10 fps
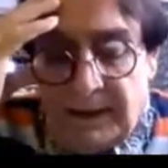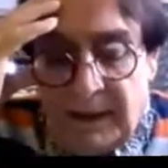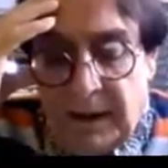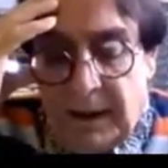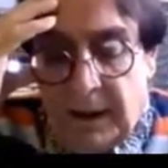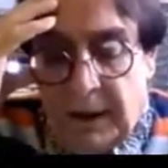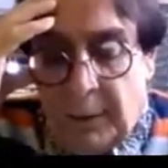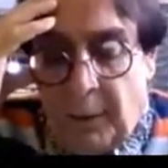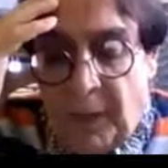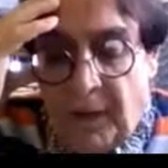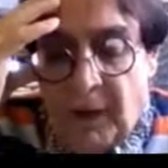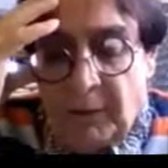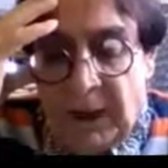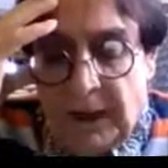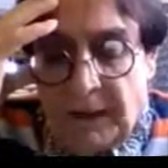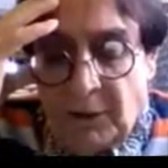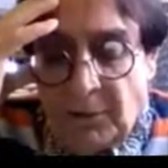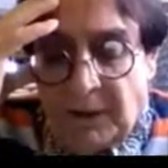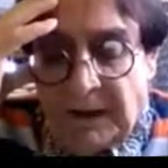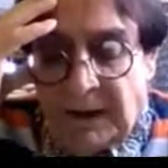3rd
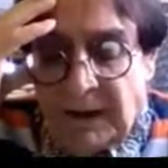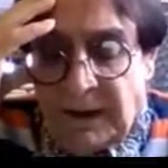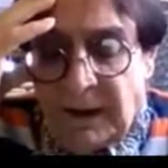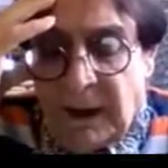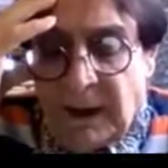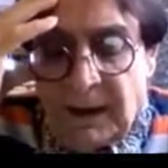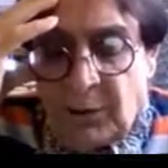millennium BC,